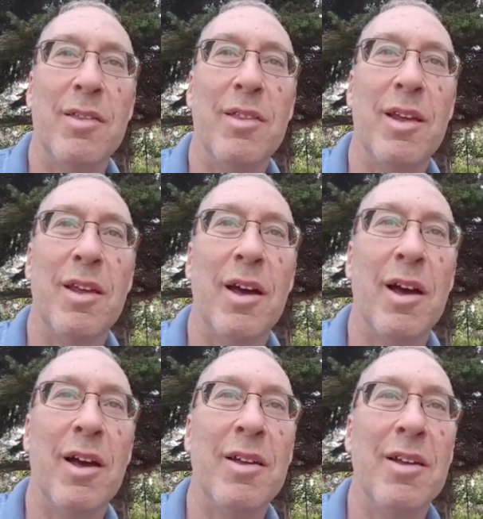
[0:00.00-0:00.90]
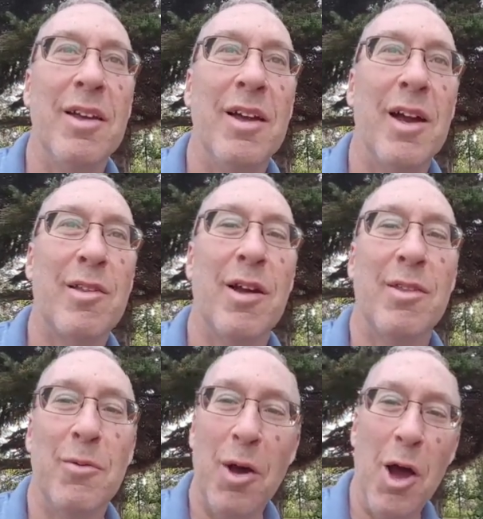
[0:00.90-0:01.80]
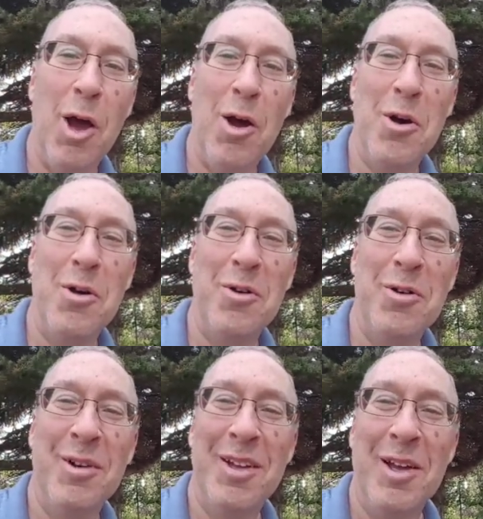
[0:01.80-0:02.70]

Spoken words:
It's not the woohoo